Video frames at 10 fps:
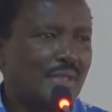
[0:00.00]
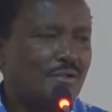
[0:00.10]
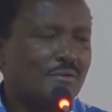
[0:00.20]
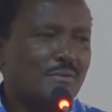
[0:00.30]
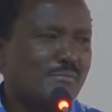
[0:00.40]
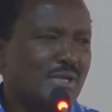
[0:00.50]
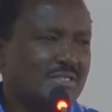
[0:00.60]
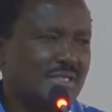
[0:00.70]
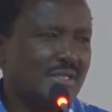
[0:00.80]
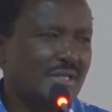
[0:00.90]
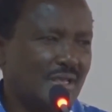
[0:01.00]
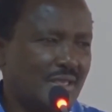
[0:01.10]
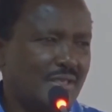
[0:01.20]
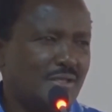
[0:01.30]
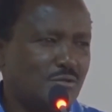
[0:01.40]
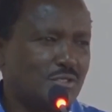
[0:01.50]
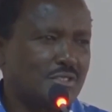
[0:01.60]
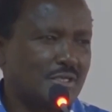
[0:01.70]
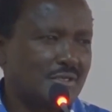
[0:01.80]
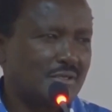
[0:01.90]
do you remember I said they are Kenya
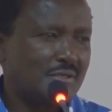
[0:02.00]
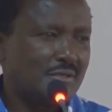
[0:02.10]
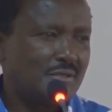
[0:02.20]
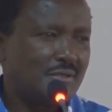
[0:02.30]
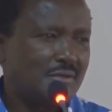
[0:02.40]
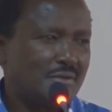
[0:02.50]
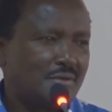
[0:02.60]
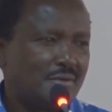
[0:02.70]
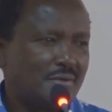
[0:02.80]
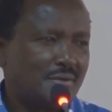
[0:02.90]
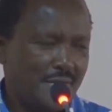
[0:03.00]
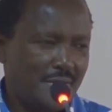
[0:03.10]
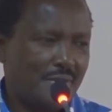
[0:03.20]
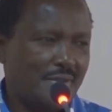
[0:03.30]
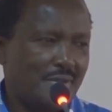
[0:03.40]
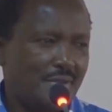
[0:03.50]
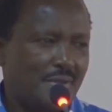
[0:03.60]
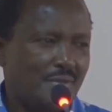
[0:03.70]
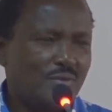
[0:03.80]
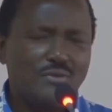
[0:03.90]
Kwisha? Yes. Hey,
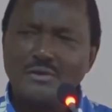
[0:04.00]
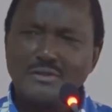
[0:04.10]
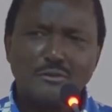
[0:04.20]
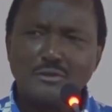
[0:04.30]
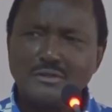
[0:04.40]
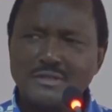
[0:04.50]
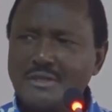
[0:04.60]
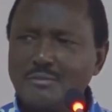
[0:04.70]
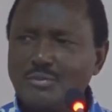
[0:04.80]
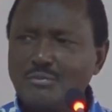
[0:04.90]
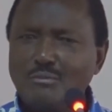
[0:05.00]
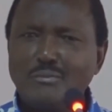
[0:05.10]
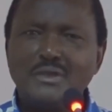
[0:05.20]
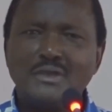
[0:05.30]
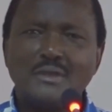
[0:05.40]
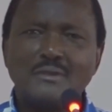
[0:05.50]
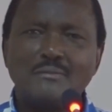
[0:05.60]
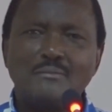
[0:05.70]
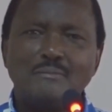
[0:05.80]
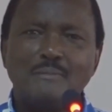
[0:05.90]
with all the noise they're capable of making,
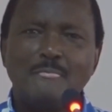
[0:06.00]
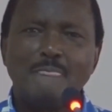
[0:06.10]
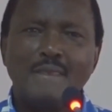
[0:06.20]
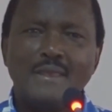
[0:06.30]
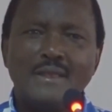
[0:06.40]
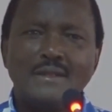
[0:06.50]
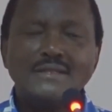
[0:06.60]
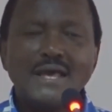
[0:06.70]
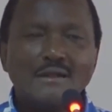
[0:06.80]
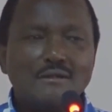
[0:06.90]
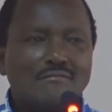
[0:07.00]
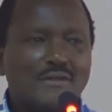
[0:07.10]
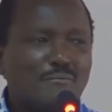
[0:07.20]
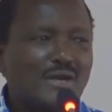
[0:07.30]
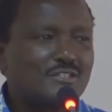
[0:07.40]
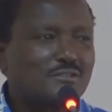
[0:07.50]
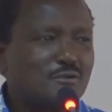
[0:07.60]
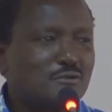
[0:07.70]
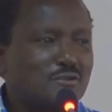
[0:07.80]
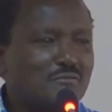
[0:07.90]
none of them has
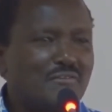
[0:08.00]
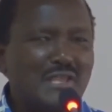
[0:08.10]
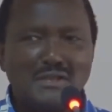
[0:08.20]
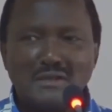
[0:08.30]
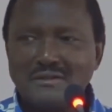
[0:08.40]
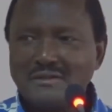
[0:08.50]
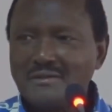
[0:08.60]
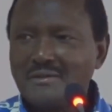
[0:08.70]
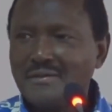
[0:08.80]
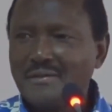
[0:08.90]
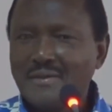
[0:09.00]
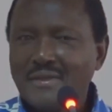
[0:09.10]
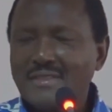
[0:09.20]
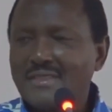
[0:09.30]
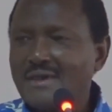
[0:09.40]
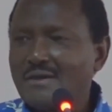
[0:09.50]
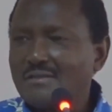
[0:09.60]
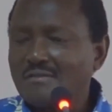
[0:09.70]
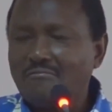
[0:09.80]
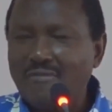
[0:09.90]
contravened the
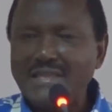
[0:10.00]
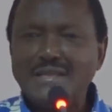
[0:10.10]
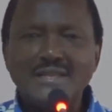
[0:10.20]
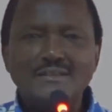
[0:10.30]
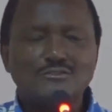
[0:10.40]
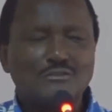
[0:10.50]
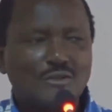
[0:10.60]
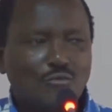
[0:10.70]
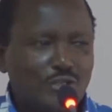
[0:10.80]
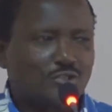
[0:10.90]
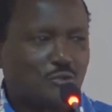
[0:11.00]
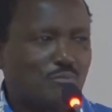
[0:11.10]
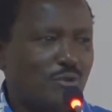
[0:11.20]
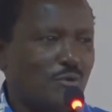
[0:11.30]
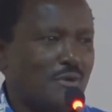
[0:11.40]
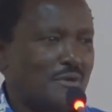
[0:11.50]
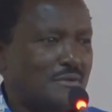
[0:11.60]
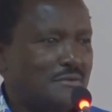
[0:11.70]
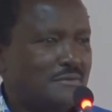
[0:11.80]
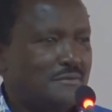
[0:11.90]
findings of the whistleblower,
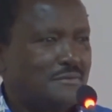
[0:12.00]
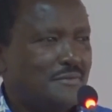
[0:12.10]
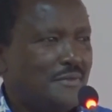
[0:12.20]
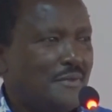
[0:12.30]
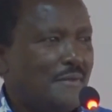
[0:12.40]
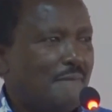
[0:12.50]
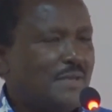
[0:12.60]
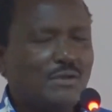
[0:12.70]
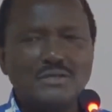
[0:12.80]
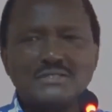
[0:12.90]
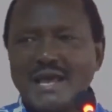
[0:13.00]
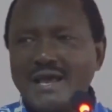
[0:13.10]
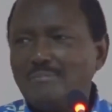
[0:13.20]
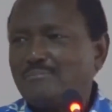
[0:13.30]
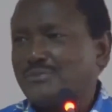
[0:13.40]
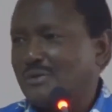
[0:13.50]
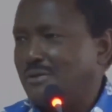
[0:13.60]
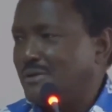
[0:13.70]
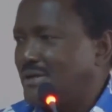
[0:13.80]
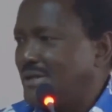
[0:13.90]
because they're
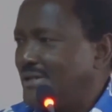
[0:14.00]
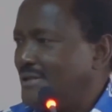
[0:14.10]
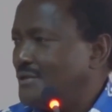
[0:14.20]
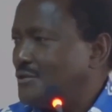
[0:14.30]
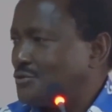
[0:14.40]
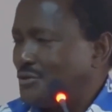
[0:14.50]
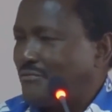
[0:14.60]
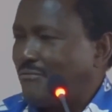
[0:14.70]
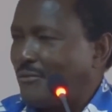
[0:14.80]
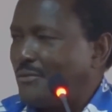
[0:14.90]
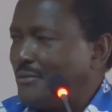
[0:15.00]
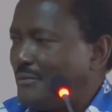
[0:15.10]
absolutely truthful.